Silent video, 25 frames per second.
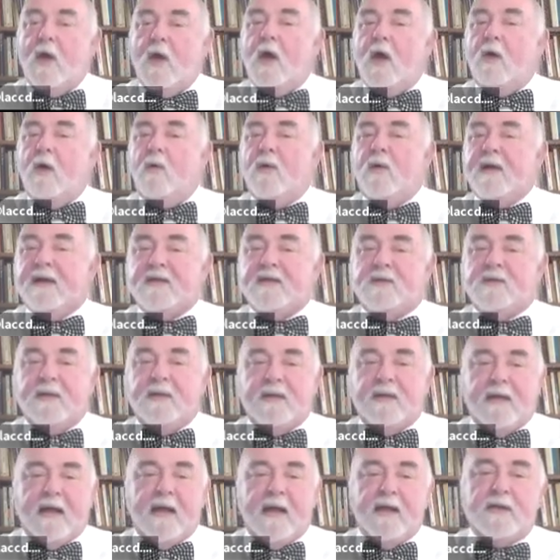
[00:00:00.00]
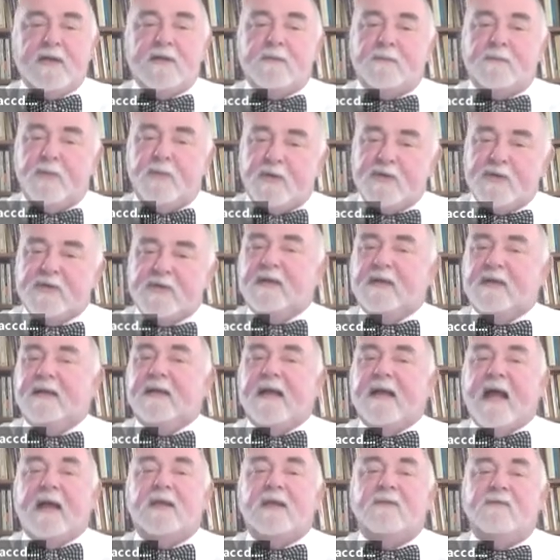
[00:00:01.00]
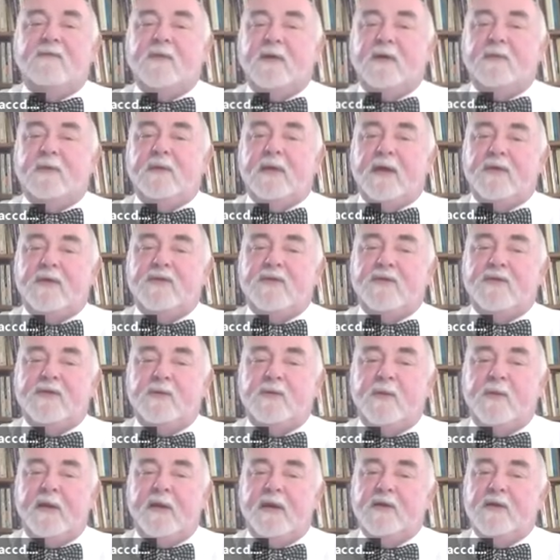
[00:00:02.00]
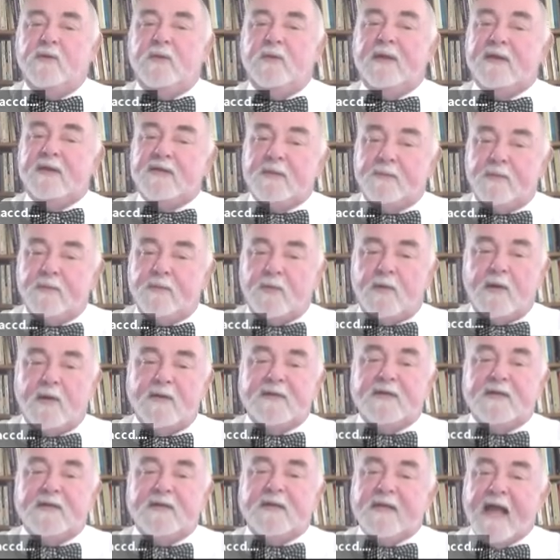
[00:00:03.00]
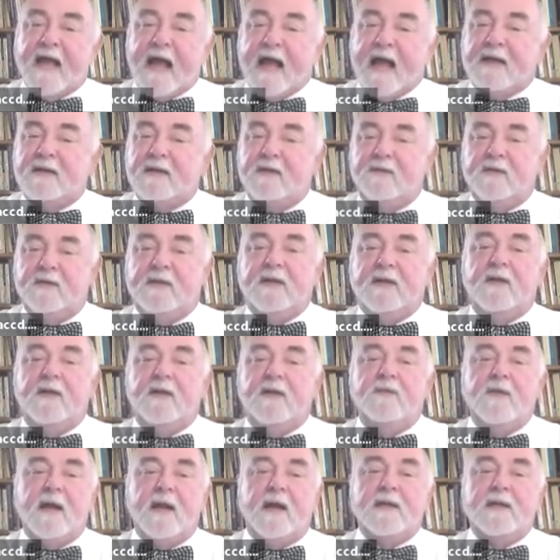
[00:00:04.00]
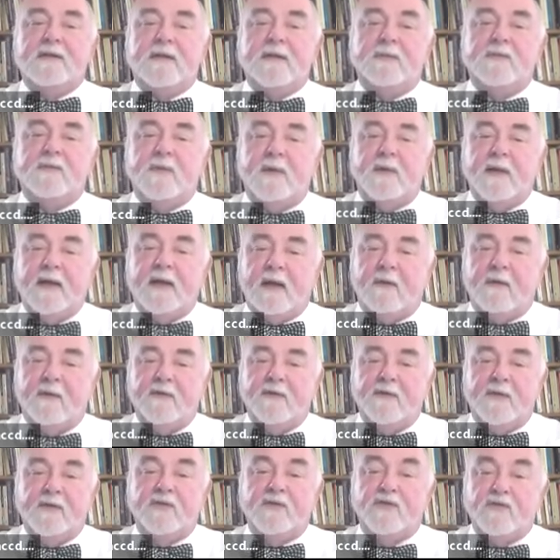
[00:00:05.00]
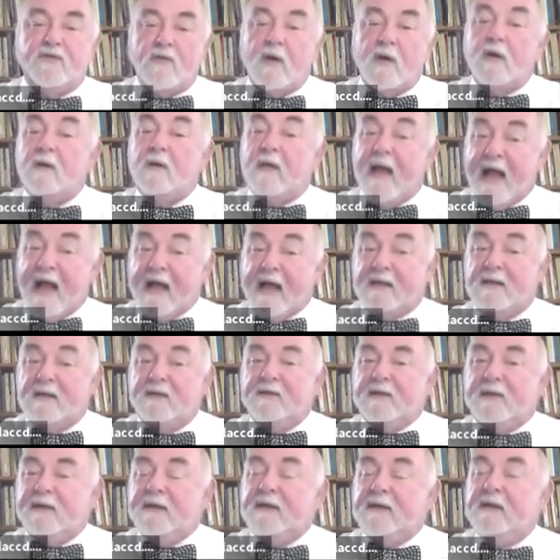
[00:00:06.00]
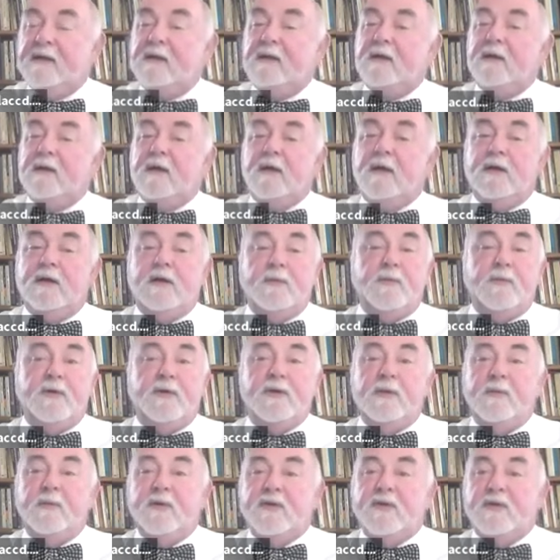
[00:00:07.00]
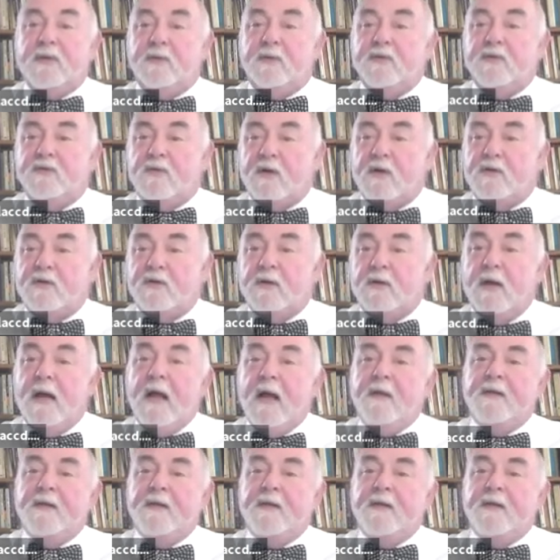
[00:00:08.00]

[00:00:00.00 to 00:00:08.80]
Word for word: One has to engage personally and actively with lectures and readings. One has to process actively the concepts one encounters and struggle actively to put them in some structure.